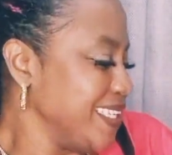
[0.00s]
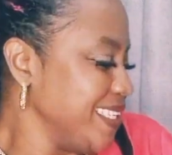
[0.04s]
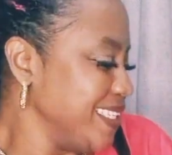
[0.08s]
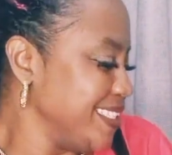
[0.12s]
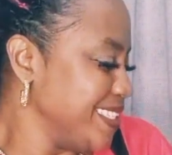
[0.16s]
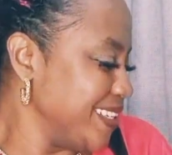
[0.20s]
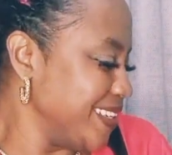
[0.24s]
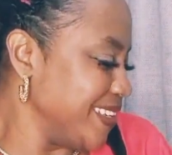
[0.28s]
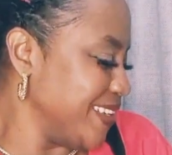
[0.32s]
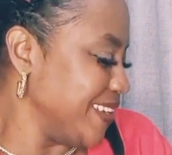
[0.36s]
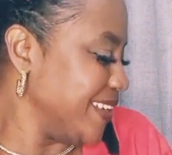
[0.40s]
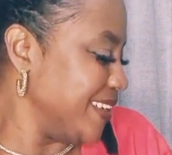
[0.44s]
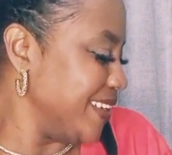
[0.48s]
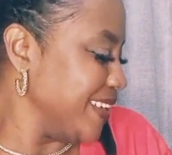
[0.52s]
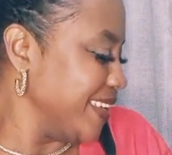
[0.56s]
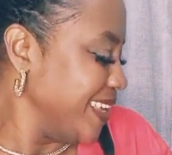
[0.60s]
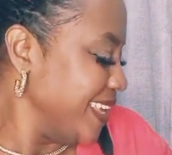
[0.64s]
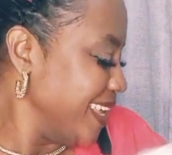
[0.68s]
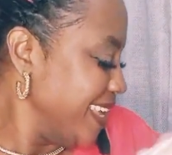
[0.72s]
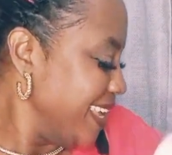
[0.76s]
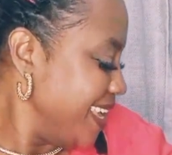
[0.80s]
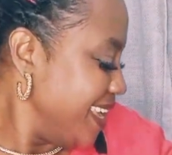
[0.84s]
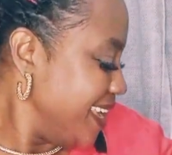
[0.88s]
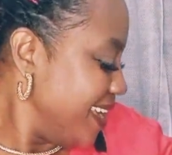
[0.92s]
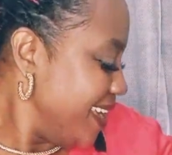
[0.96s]
Sure.
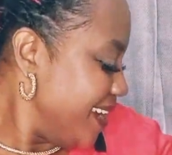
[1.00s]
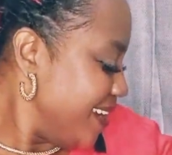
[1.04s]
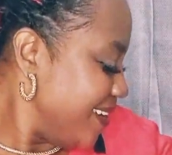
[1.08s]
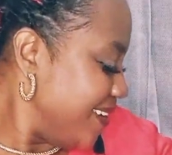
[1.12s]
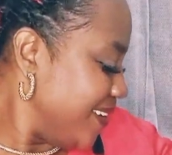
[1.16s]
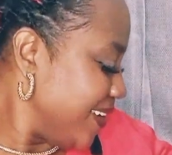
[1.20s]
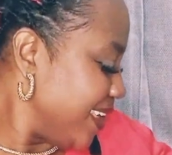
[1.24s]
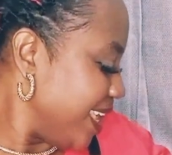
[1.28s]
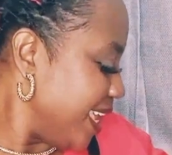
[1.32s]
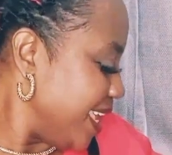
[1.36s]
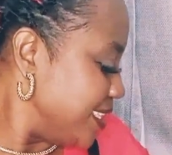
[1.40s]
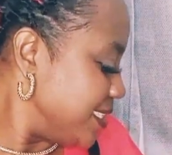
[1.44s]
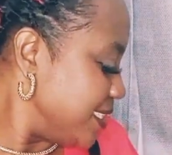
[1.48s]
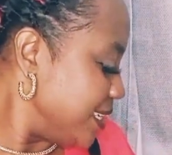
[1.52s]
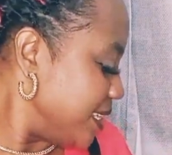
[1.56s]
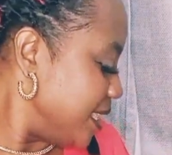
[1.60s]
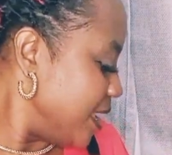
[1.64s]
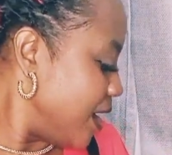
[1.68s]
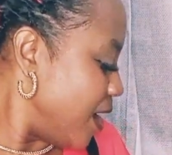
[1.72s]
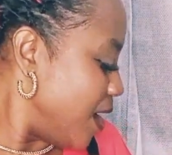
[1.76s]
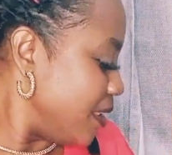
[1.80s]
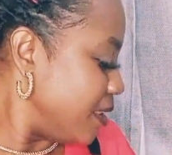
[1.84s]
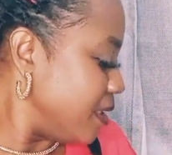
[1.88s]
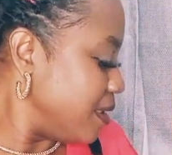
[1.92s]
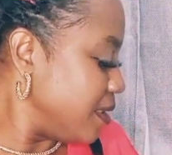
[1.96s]
Okay, so
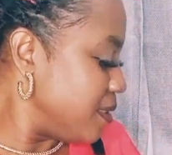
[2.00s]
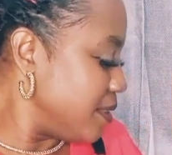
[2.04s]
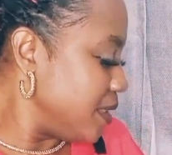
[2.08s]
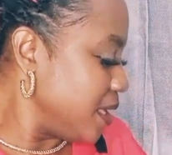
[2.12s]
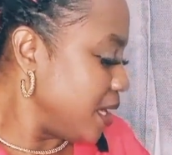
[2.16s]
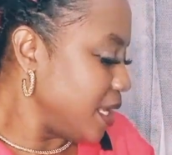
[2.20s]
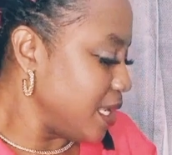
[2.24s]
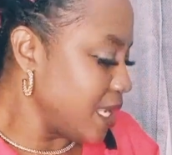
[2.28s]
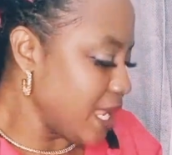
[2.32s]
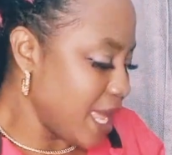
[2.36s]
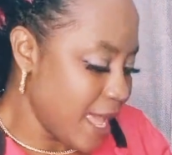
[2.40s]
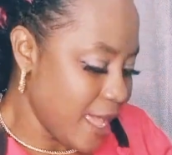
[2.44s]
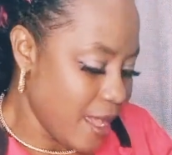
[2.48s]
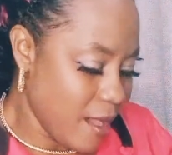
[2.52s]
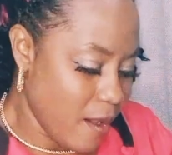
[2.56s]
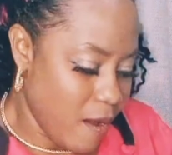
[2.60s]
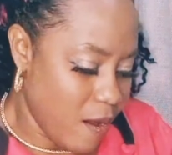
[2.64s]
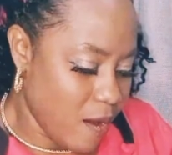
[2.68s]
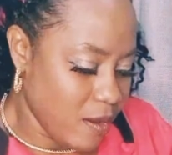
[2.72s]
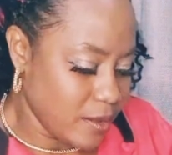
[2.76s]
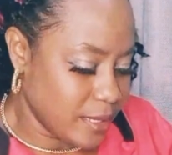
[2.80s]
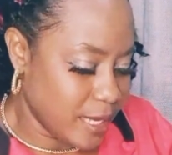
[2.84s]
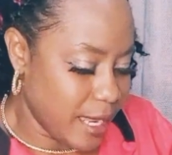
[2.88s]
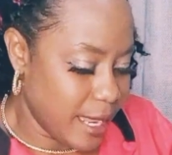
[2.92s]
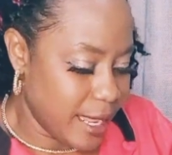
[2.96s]
the other thing I
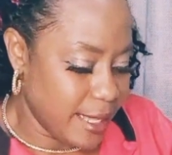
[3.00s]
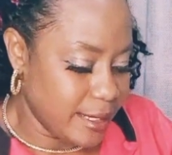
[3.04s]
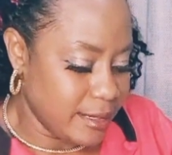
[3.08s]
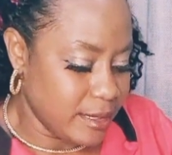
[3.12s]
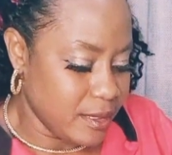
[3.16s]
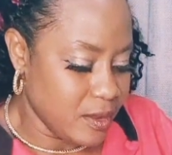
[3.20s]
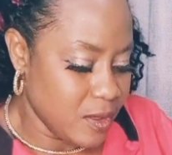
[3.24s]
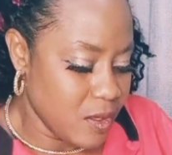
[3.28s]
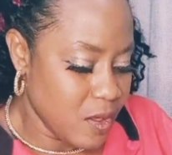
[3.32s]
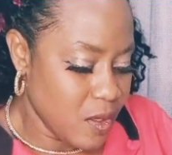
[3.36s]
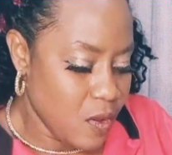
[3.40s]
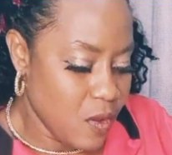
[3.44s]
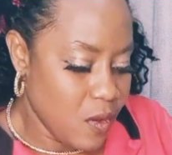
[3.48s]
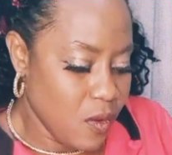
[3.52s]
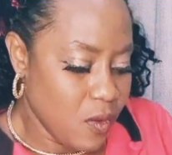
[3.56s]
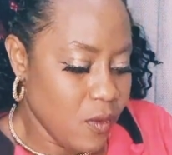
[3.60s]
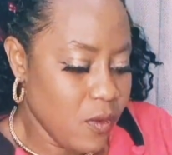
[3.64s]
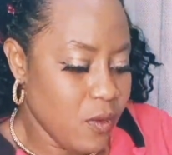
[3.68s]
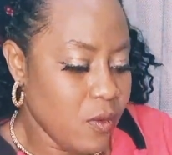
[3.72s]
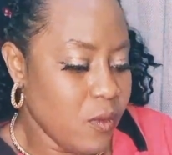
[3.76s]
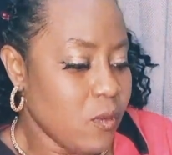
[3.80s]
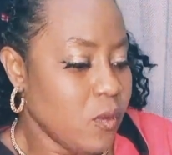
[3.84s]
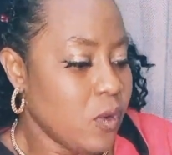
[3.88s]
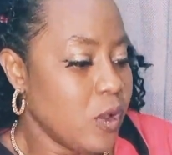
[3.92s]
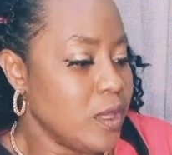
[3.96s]
ordered
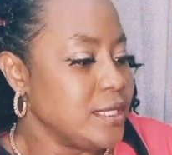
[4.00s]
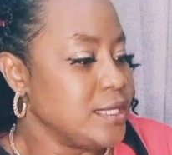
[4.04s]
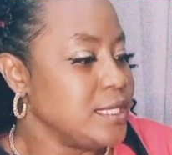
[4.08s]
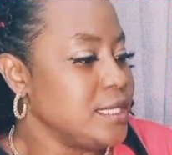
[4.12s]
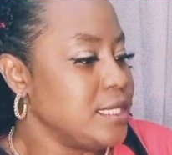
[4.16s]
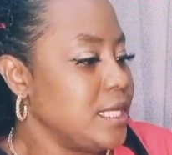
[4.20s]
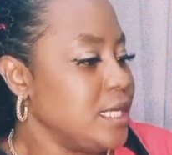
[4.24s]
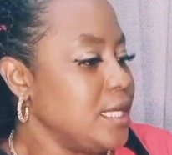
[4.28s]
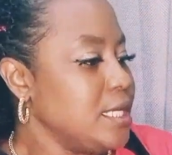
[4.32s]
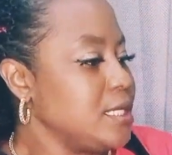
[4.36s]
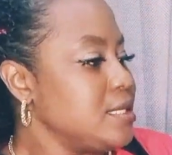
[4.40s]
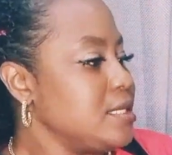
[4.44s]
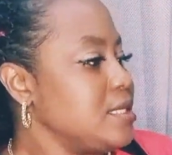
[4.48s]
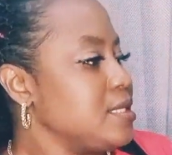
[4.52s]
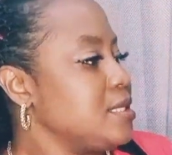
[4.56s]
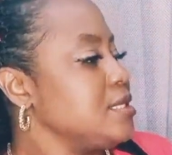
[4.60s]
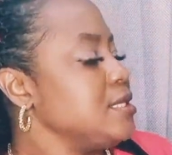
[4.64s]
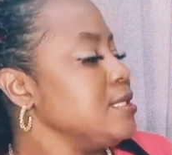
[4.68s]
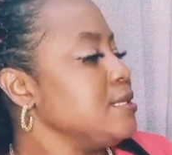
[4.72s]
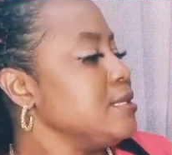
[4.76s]
was this